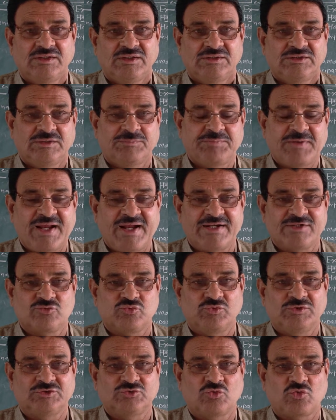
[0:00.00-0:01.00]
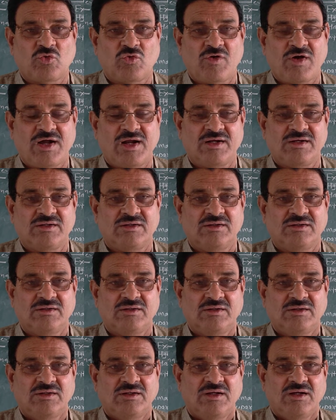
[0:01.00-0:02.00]
The plants which grow on
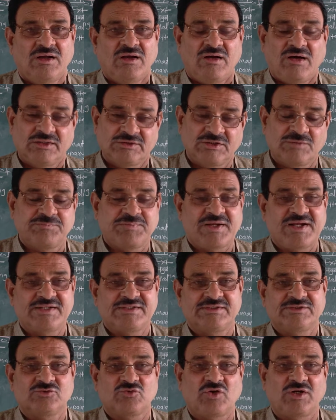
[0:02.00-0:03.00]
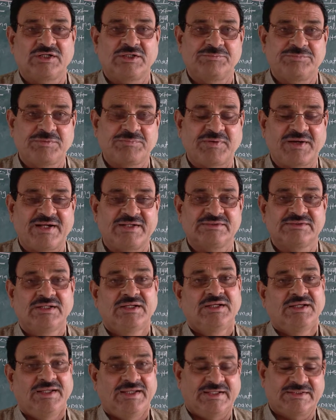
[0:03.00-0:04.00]
other plants is called epiphytes.
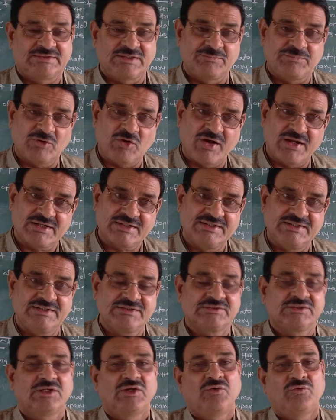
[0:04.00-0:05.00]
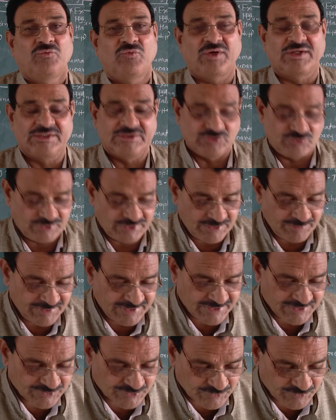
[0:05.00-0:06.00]
Example orchids. What is
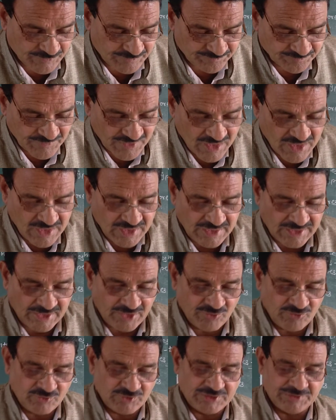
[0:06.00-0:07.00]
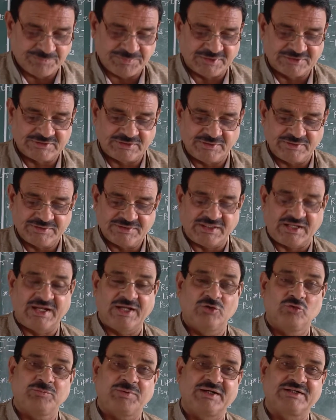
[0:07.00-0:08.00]
filament tissue? How will you differentiate
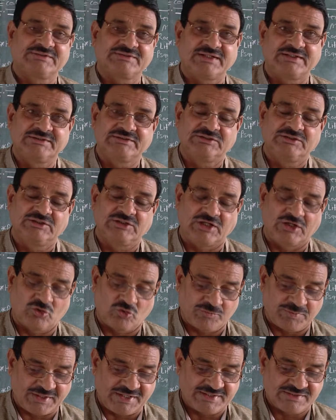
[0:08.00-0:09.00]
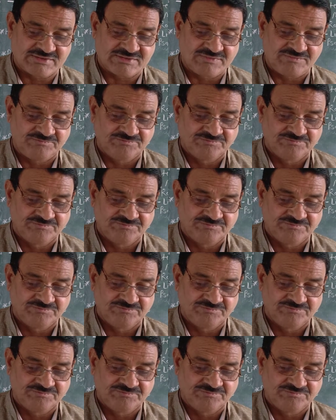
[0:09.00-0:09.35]
halophytes and hydrophytes?